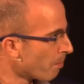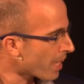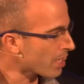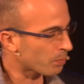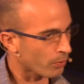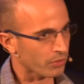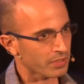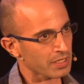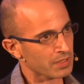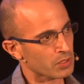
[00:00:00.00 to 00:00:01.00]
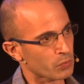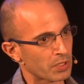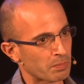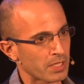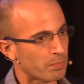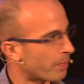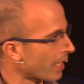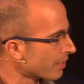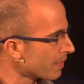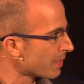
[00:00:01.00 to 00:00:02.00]
main products will be
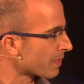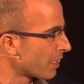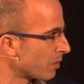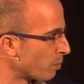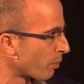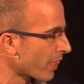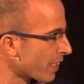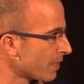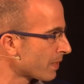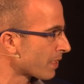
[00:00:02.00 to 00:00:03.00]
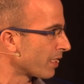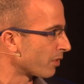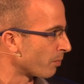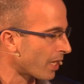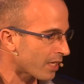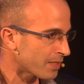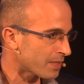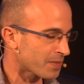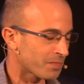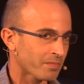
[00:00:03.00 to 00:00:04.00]
bodies and brains and
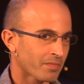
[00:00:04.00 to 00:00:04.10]
minds